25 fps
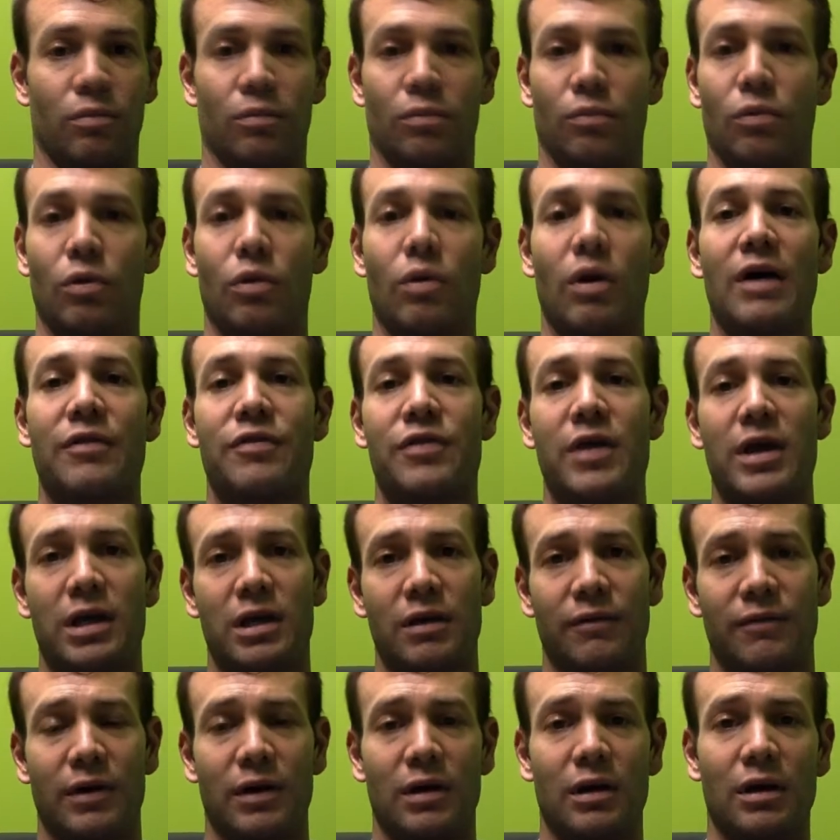what do I think
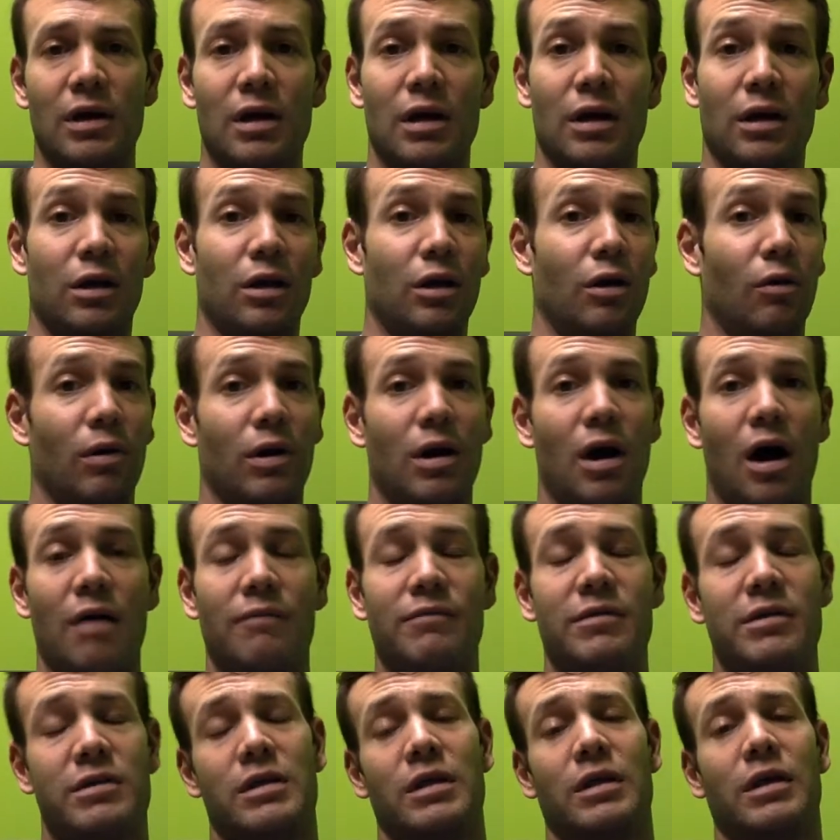of it? You know what?
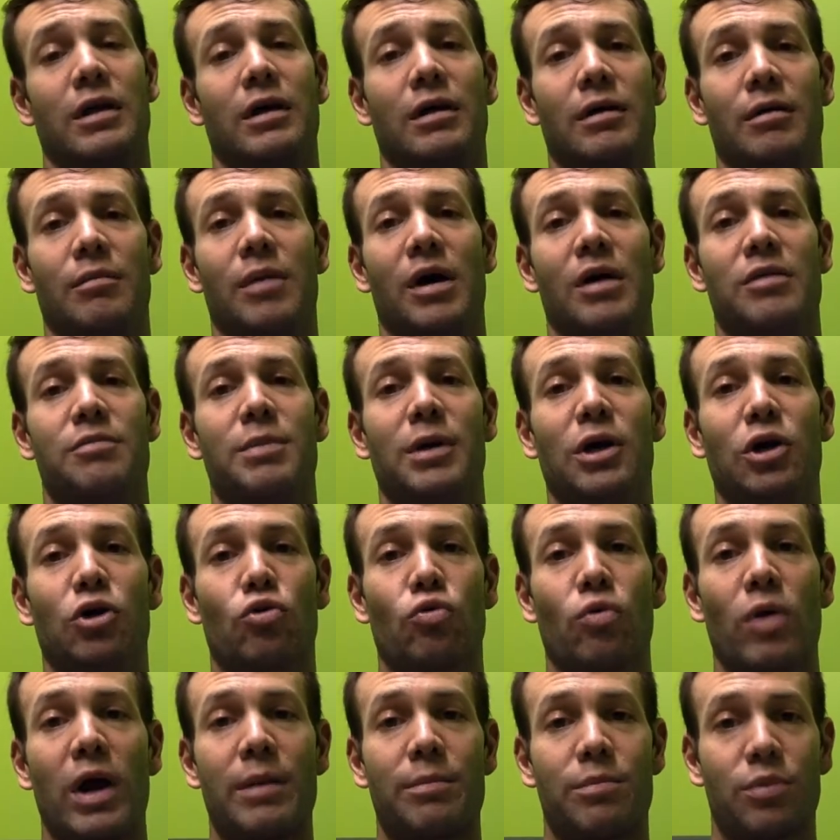Obviously, it must be a
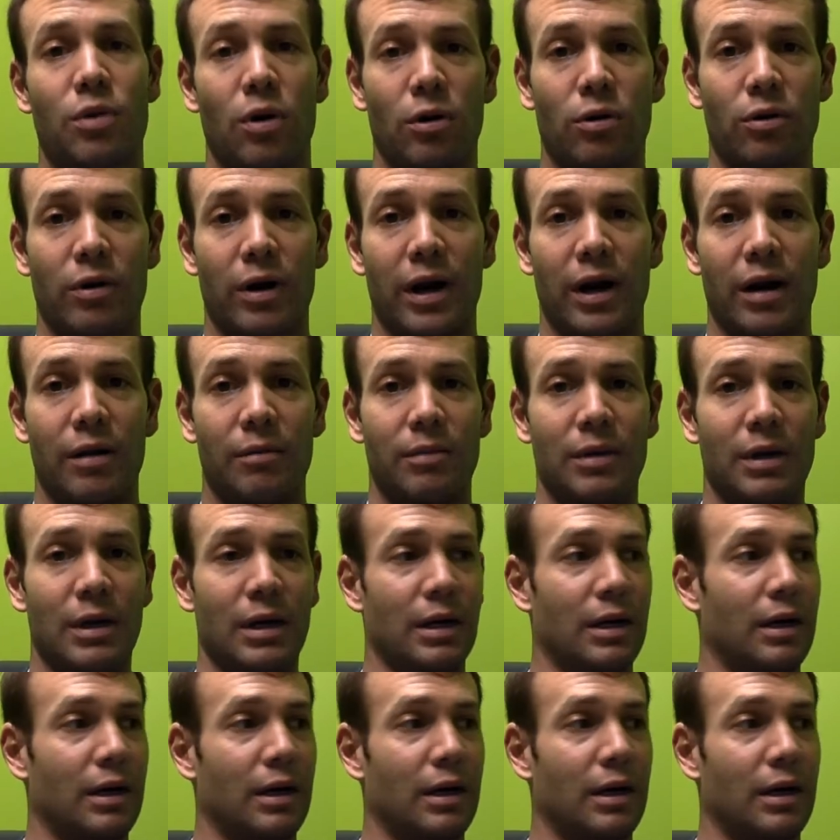great program.